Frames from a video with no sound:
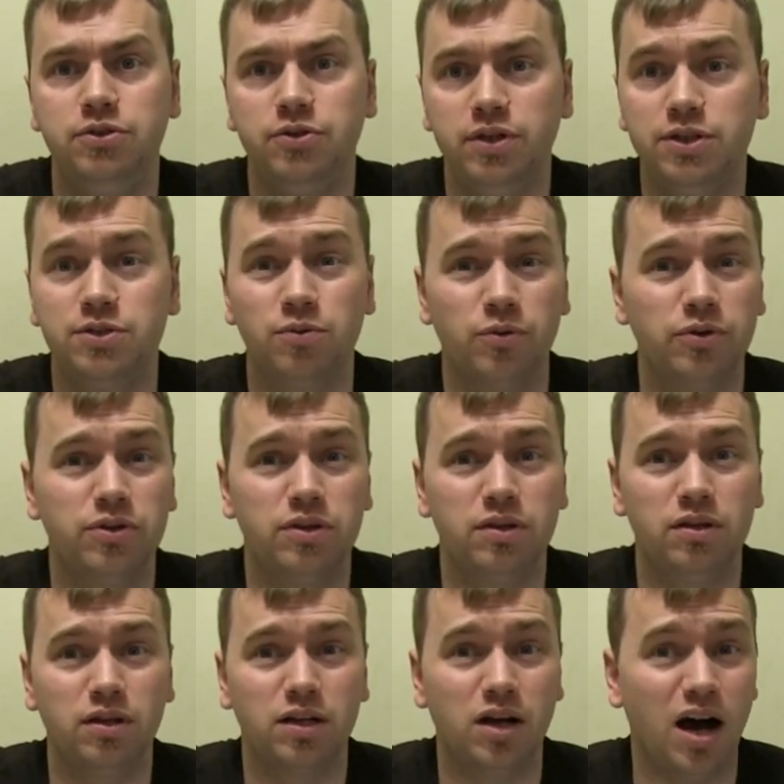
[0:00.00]
you think it's worth
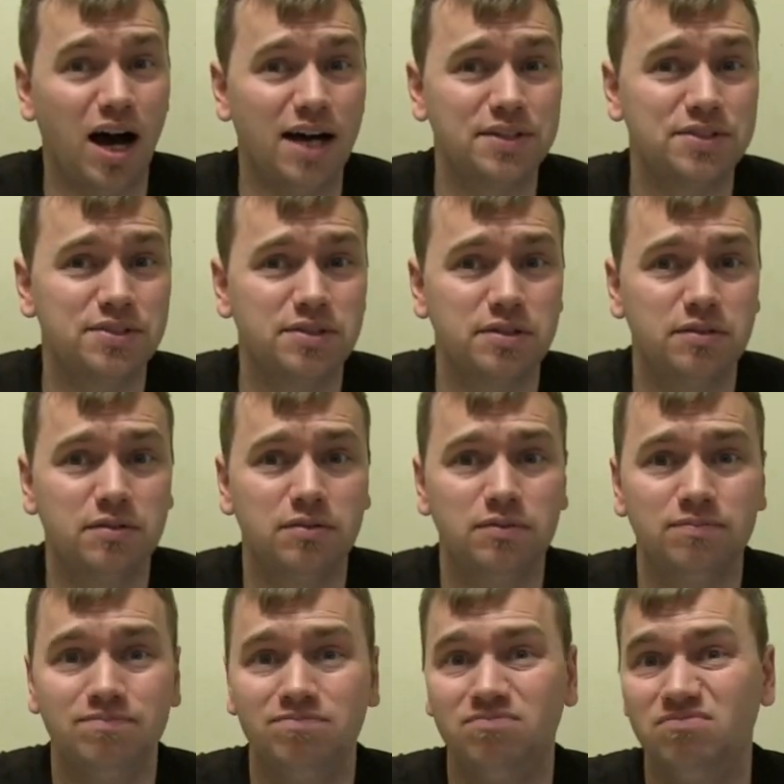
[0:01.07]
the cost?
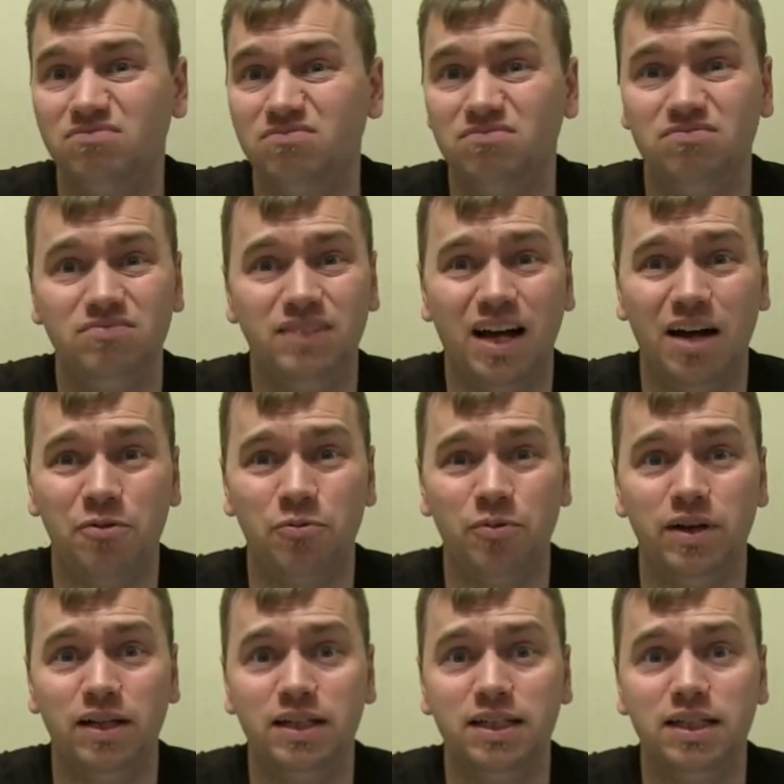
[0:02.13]
Not
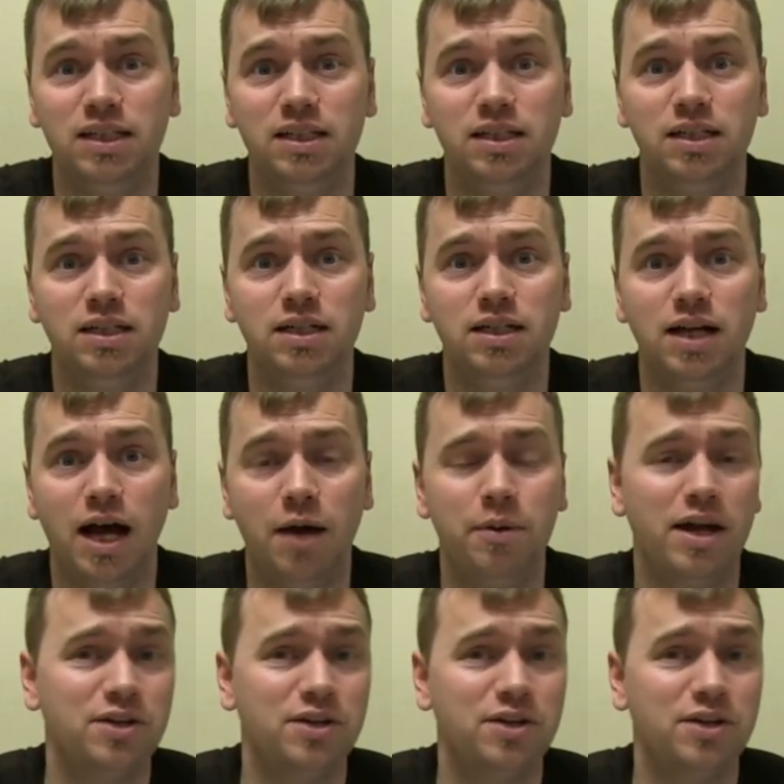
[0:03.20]
really. I